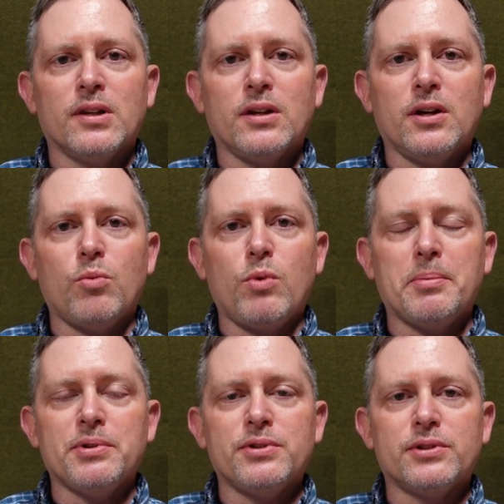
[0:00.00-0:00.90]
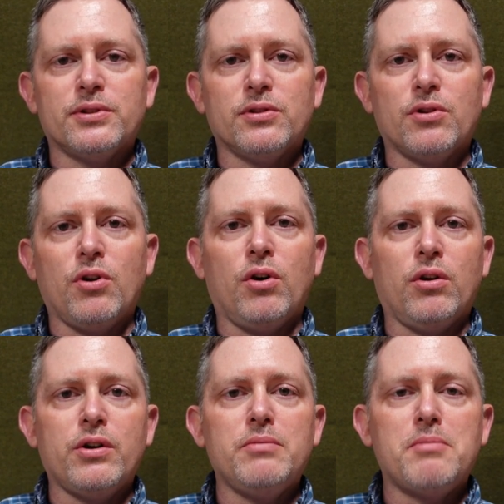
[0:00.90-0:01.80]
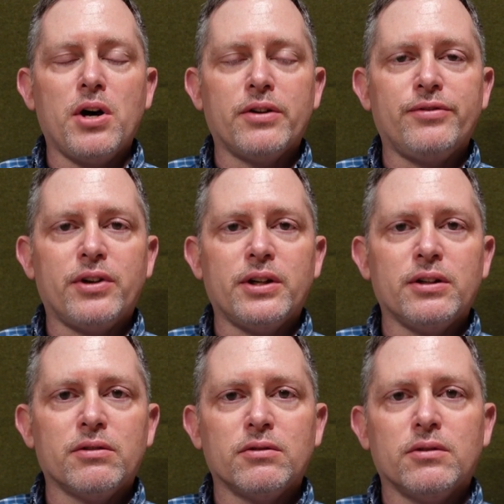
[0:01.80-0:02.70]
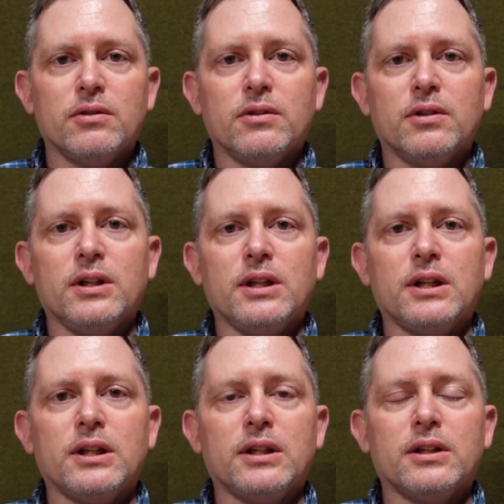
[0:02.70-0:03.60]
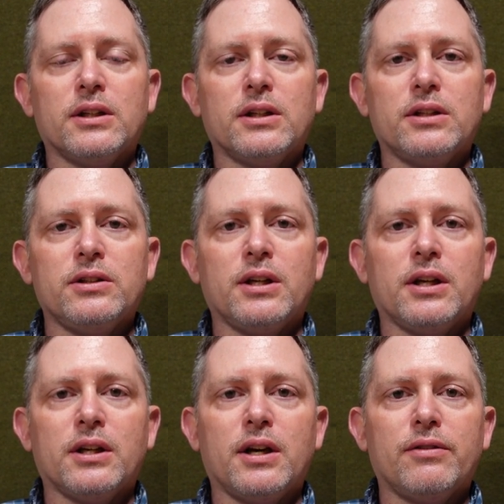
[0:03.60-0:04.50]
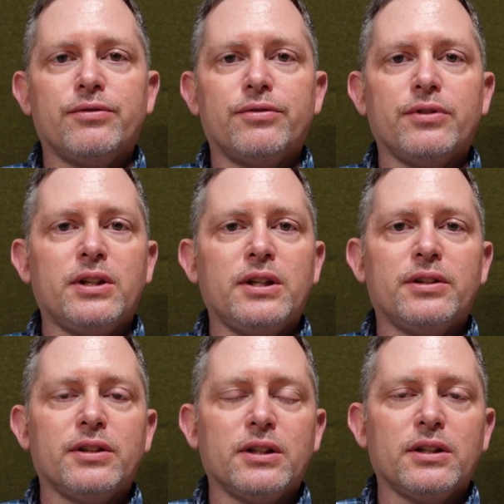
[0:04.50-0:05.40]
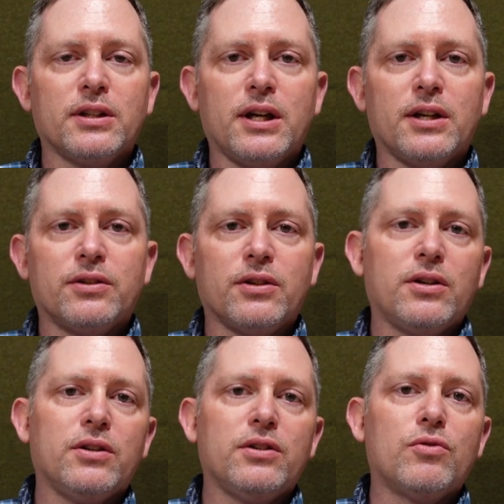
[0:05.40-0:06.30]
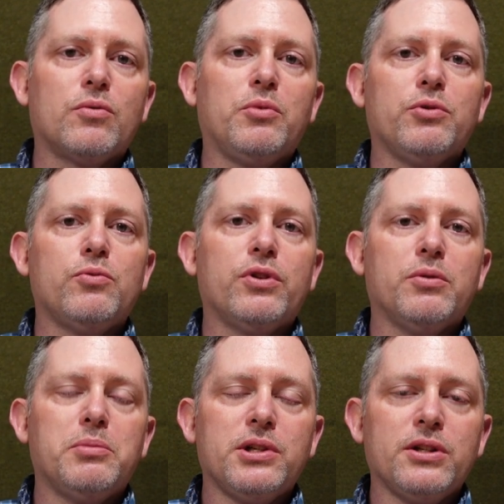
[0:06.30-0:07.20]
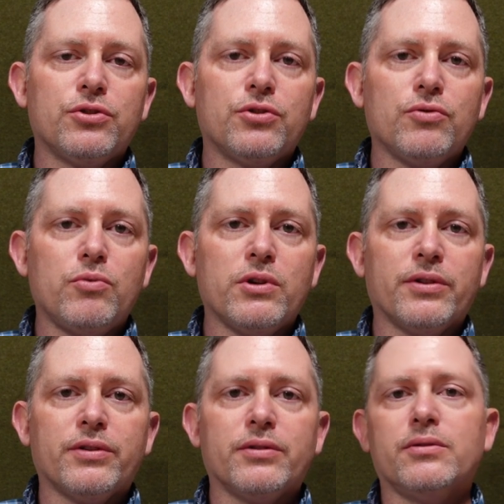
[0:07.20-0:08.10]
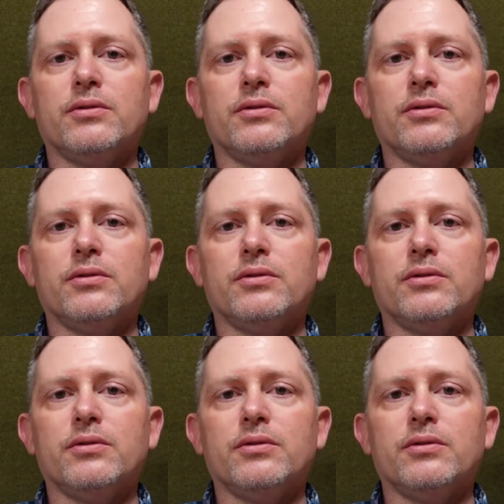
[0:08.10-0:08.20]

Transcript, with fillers: uh, weapons. They're all unmodified and uh, you can't have anything that uh, they normally wouldn't have been issued with.